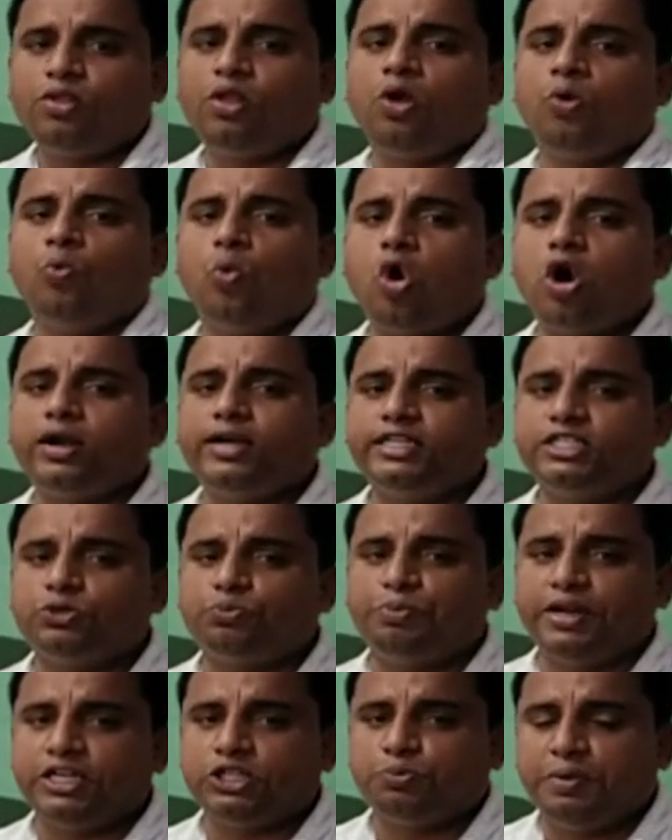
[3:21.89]
What
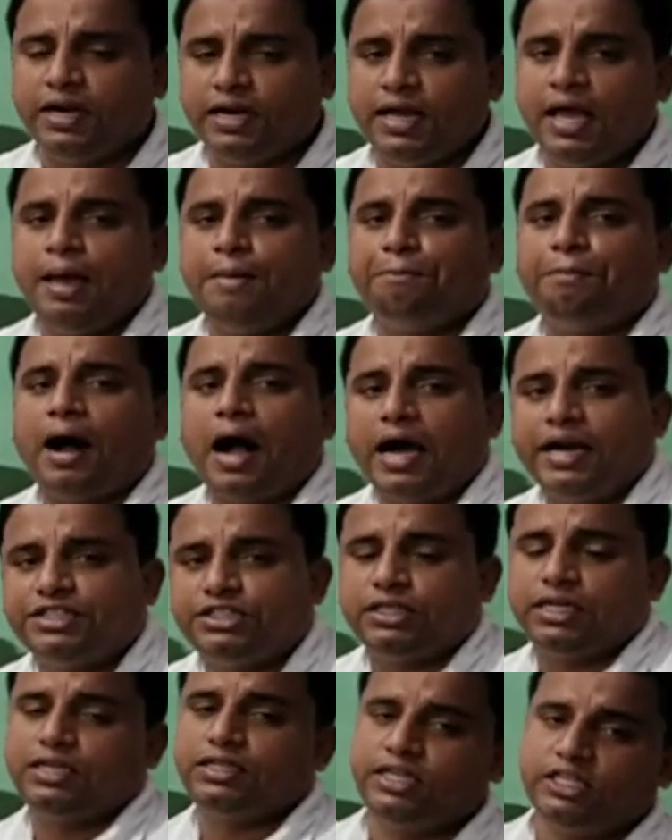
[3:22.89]
displacement?
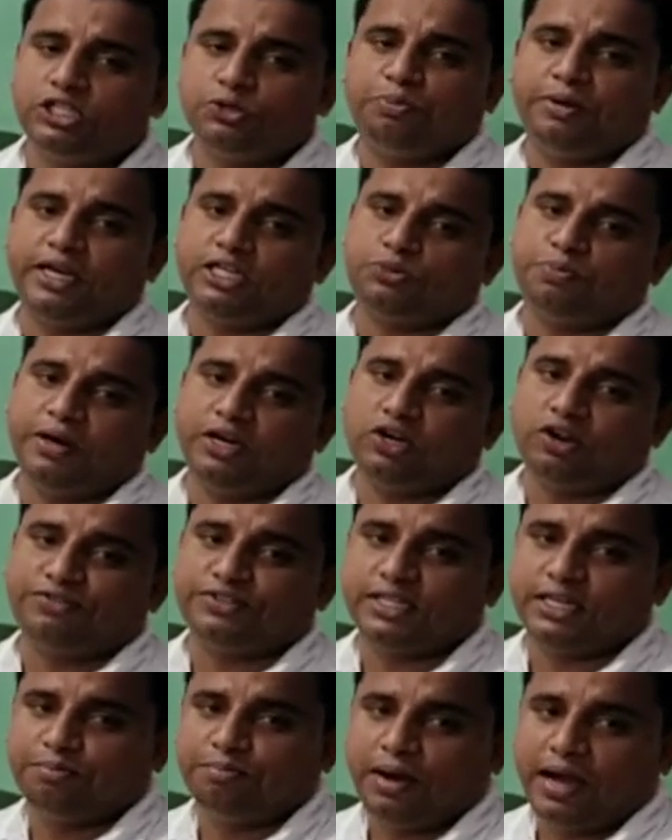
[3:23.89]
Partial displacement of
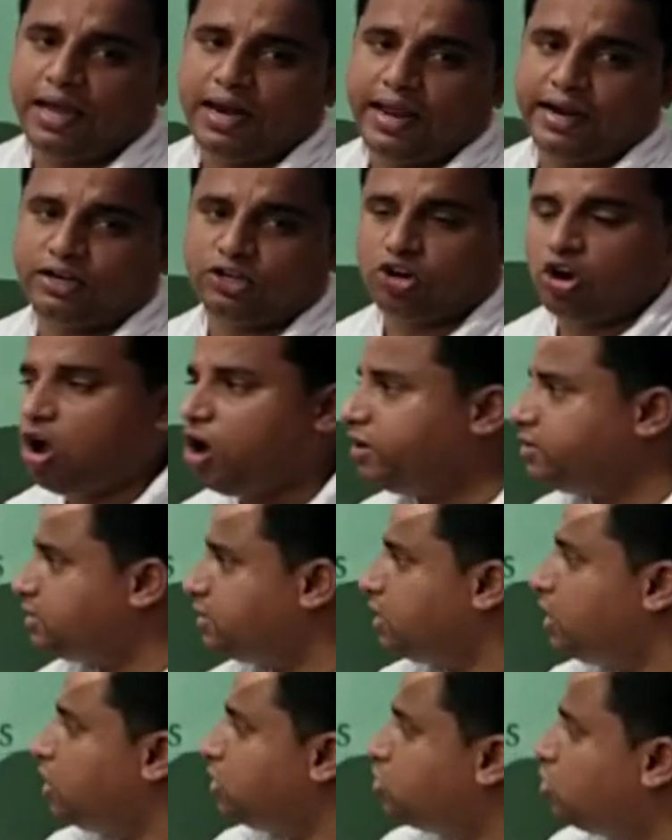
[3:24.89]
sigma electrons.
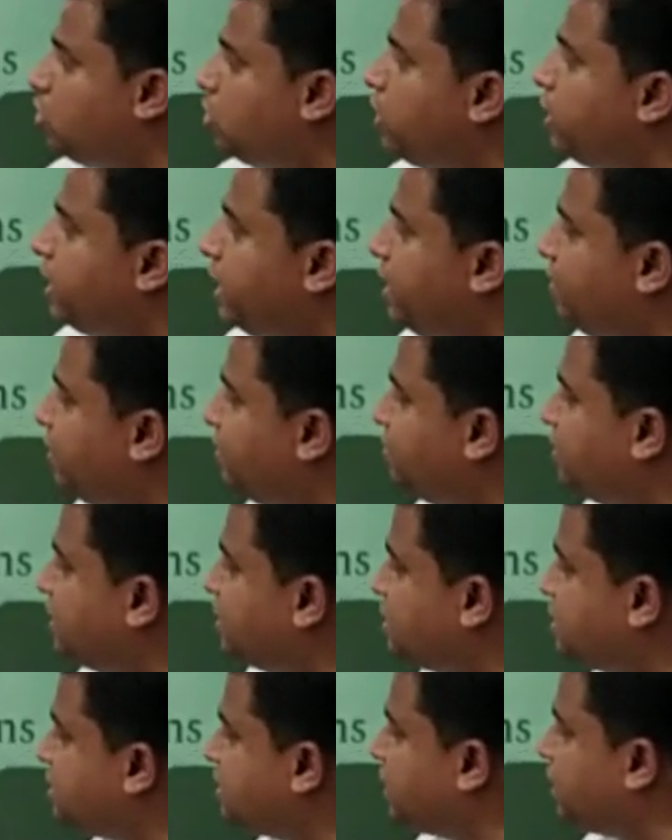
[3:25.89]
So even
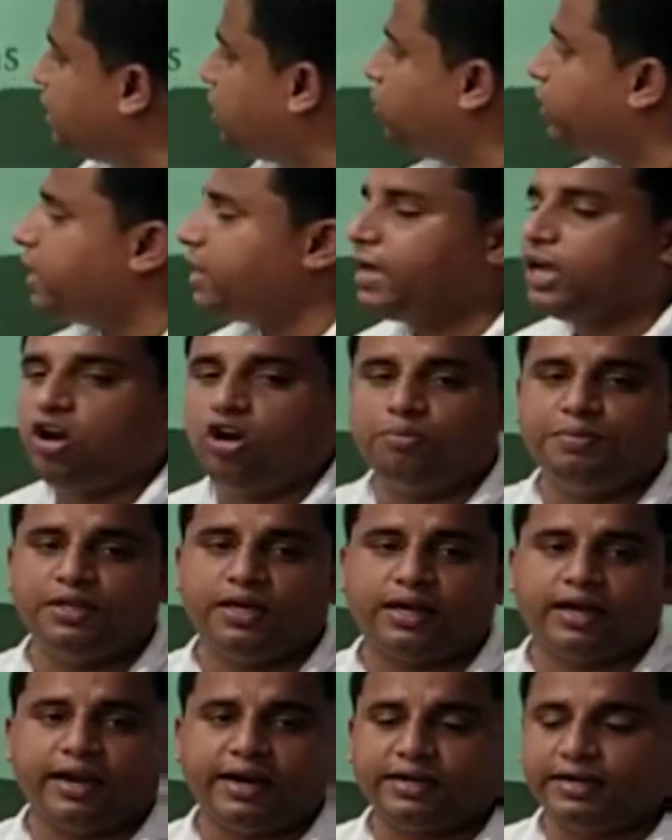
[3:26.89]
this, okay, cannot be the
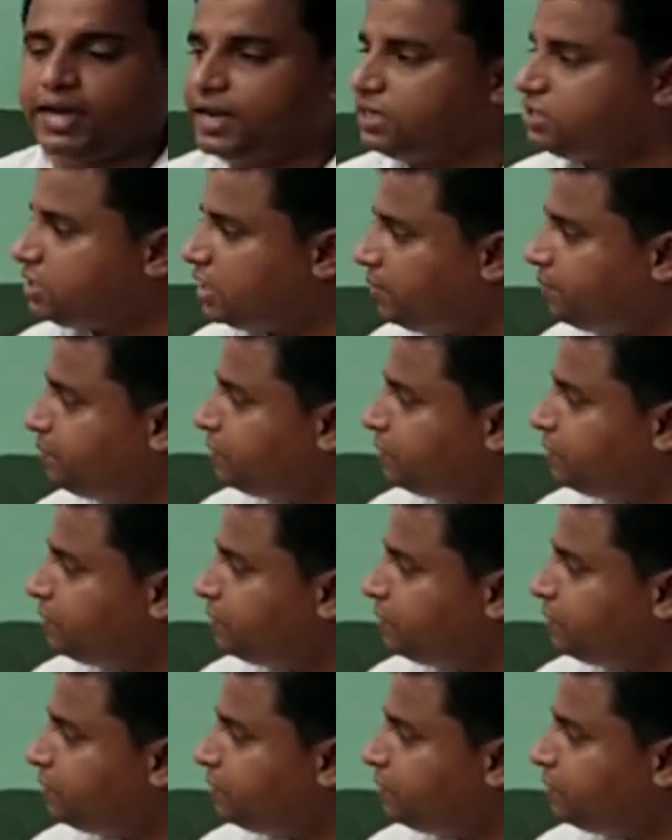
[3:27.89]
correct answer.